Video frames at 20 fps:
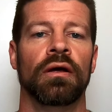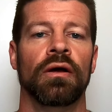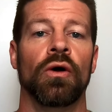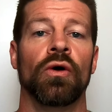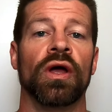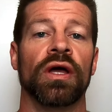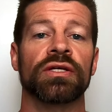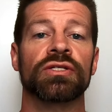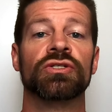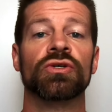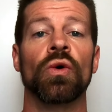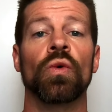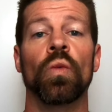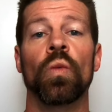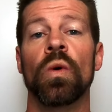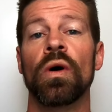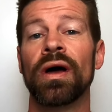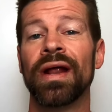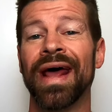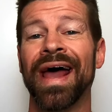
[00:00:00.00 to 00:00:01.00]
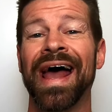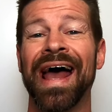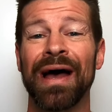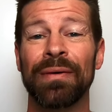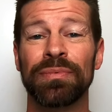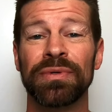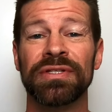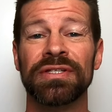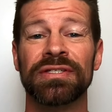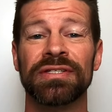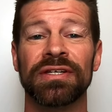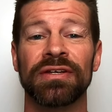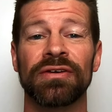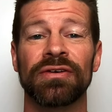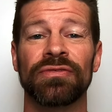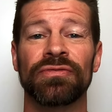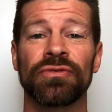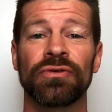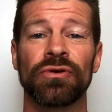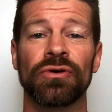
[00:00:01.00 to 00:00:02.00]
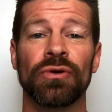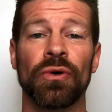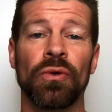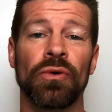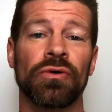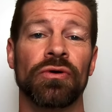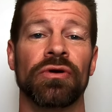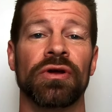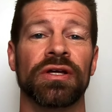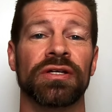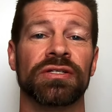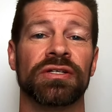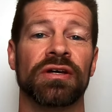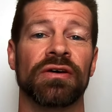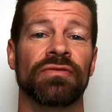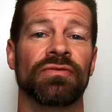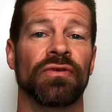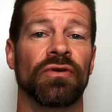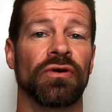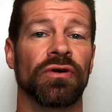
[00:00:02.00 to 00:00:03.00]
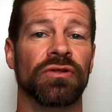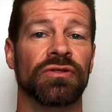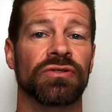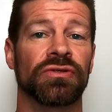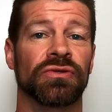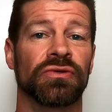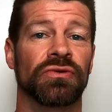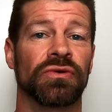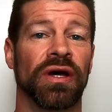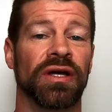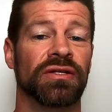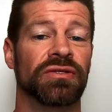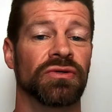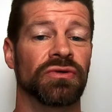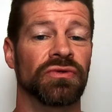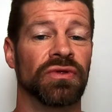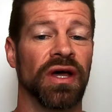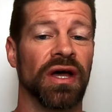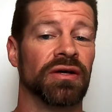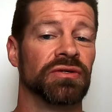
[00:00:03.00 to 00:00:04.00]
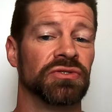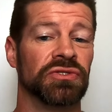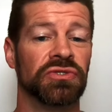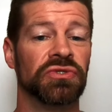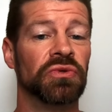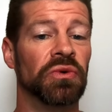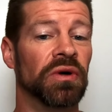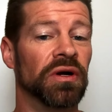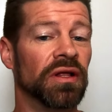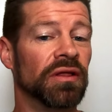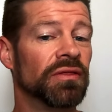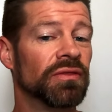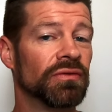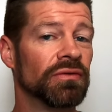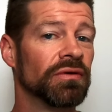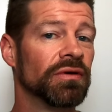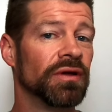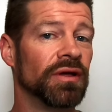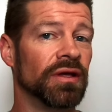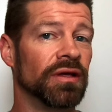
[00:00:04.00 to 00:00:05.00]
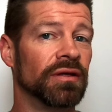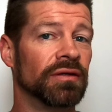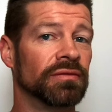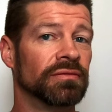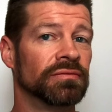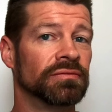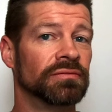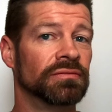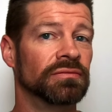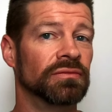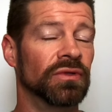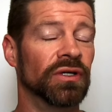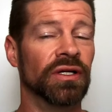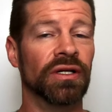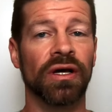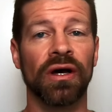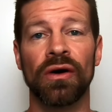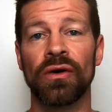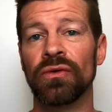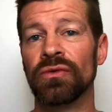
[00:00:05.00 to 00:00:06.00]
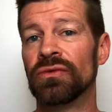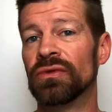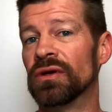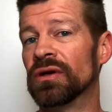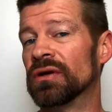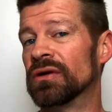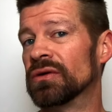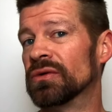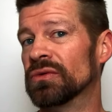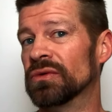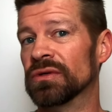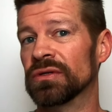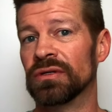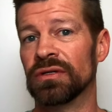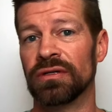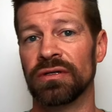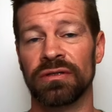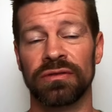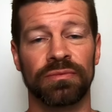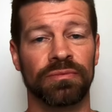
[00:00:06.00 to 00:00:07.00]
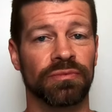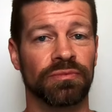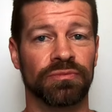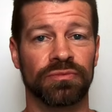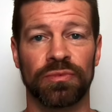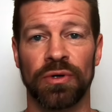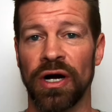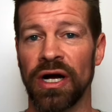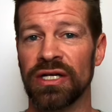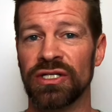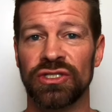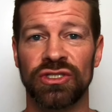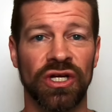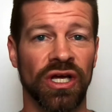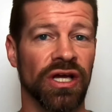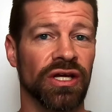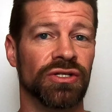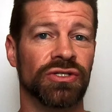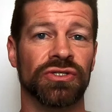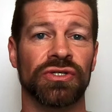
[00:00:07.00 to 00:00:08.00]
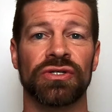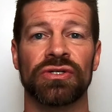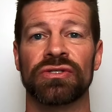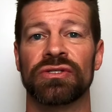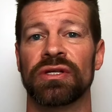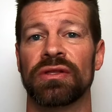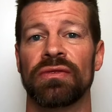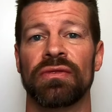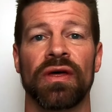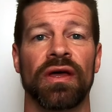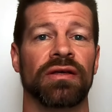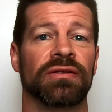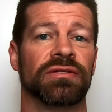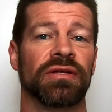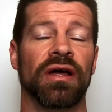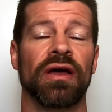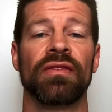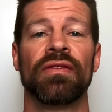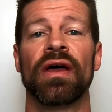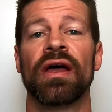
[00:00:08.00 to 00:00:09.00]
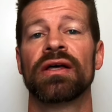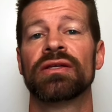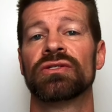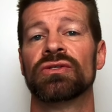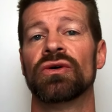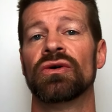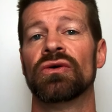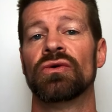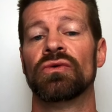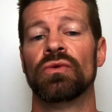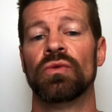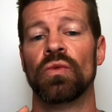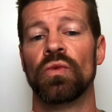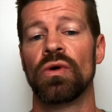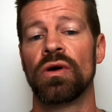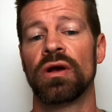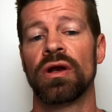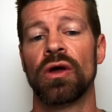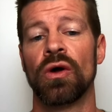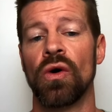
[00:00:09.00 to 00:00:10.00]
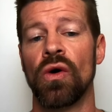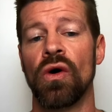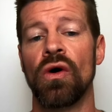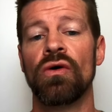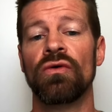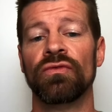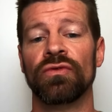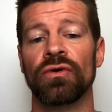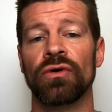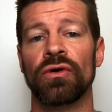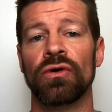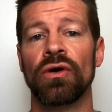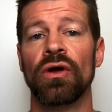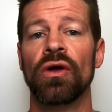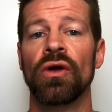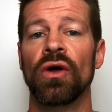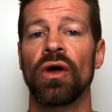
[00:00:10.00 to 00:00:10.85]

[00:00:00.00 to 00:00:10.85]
Okay, so what happens if your order gets converted to a 2023? We know there were price changes and things like that, so we're going to go over